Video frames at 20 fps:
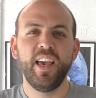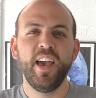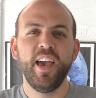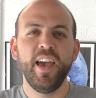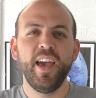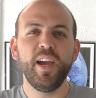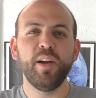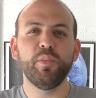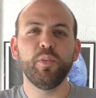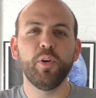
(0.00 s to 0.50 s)

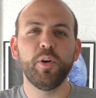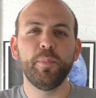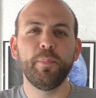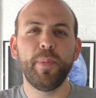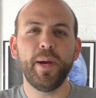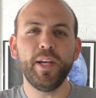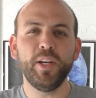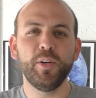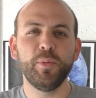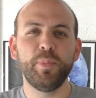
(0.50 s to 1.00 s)
Hey everyone,
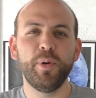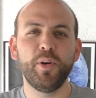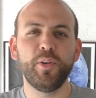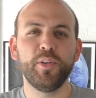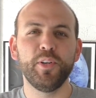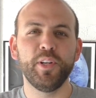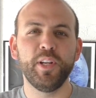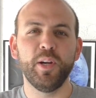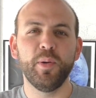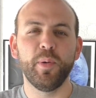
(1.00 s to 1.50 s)
Michael
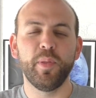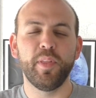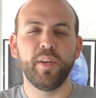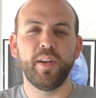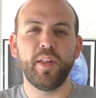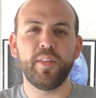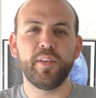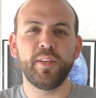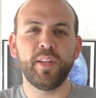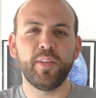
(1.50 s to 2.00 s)
Bodner here with
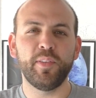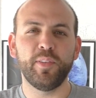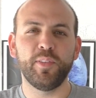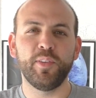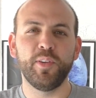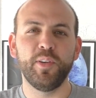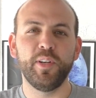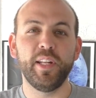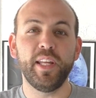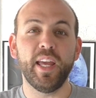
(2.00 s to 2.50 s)
another
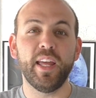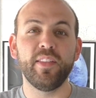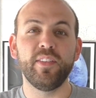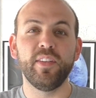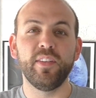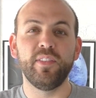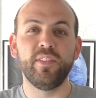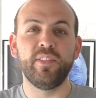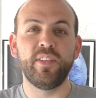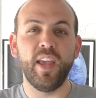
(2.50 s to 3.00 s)
TeslaTunity, and
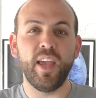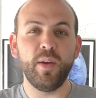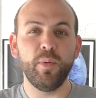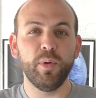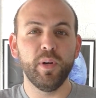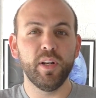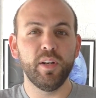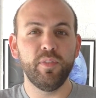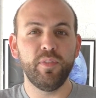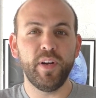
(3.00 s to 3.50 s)
today we're
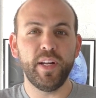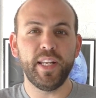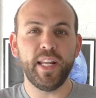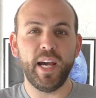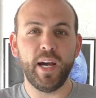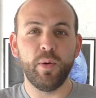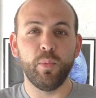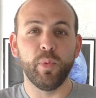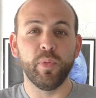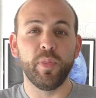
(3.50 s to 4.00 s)
going to find
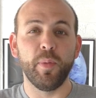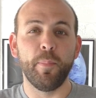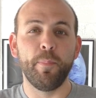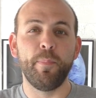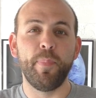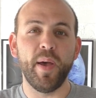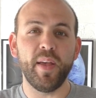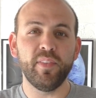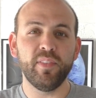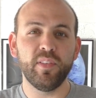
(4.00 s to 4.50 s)
out what the
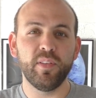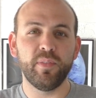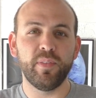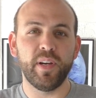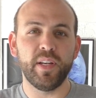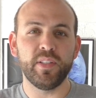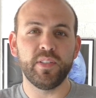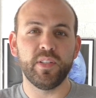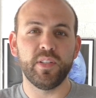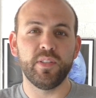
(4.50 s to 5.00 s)
best
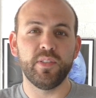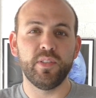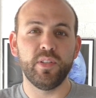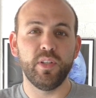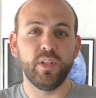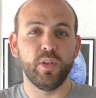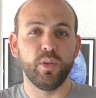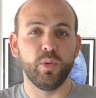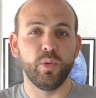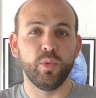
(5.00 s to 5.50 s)
device is to
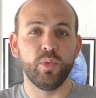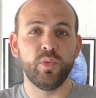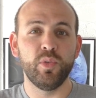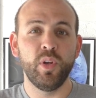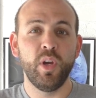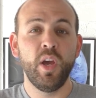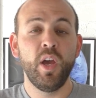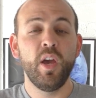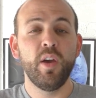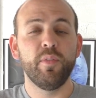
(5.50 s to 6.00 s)
use
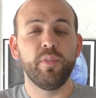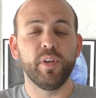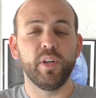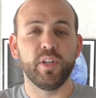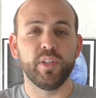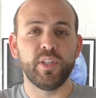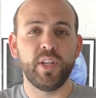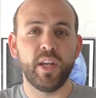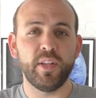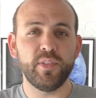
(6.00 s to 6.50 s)
for
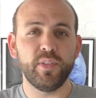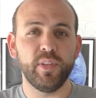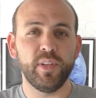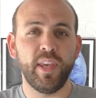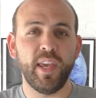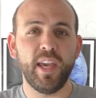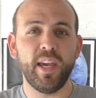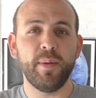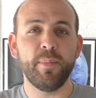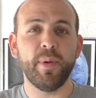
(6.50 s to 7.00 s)
your
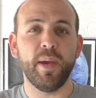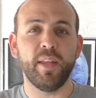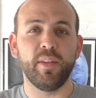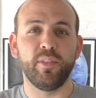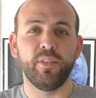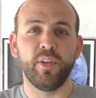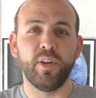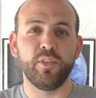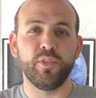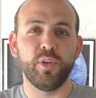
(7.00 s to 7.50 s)
TeslaCam and
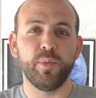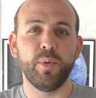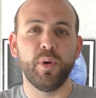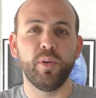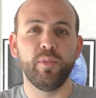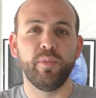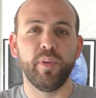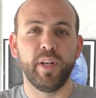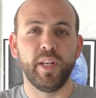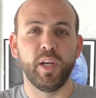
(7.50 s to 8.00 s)
Sentry
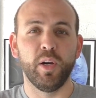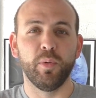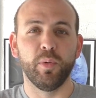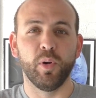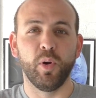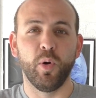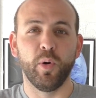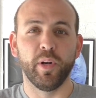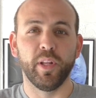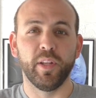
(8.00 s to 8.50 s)
Mode video
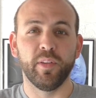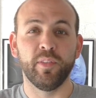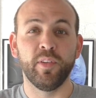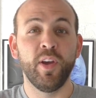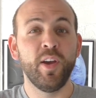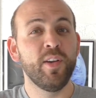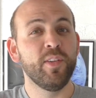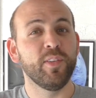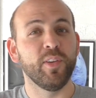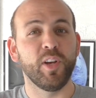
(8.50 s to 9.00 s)
recordings.
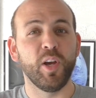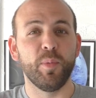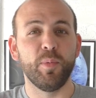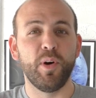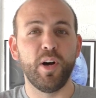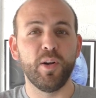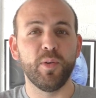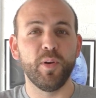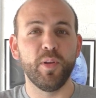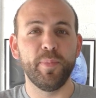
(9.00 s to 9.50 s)
So come
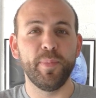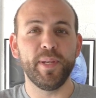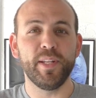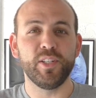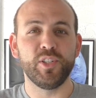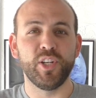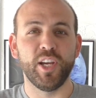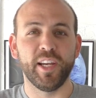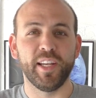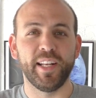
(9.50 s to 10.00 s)
along with me and
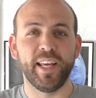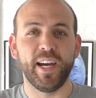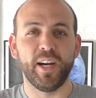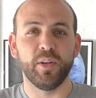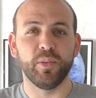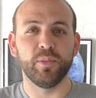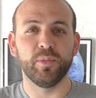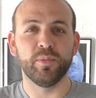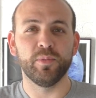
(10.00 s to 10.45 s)
check it out.